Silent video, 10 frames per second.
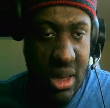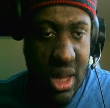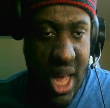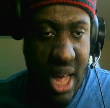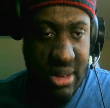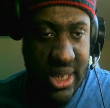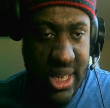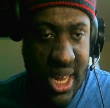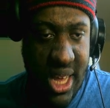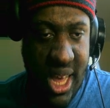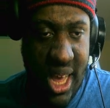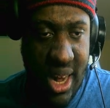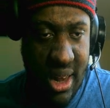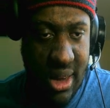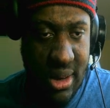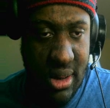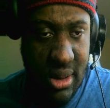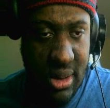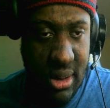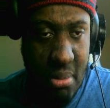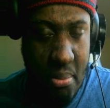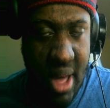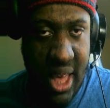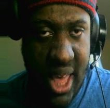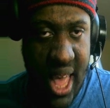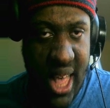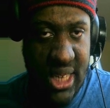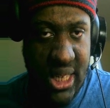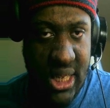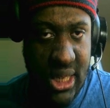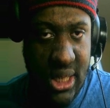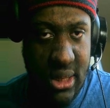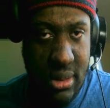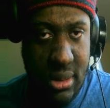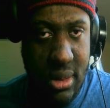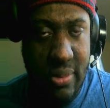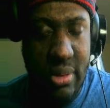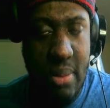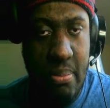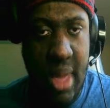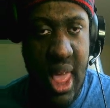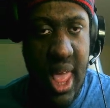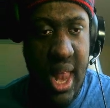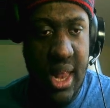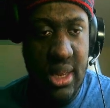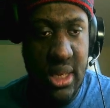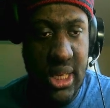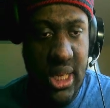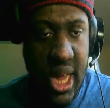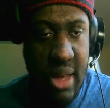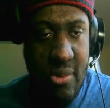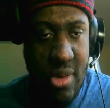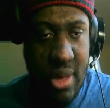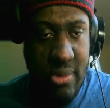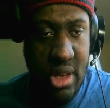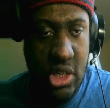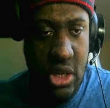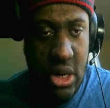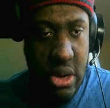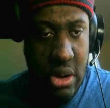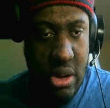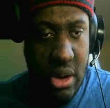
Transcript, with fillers: I was thinking my guess for the men's that would return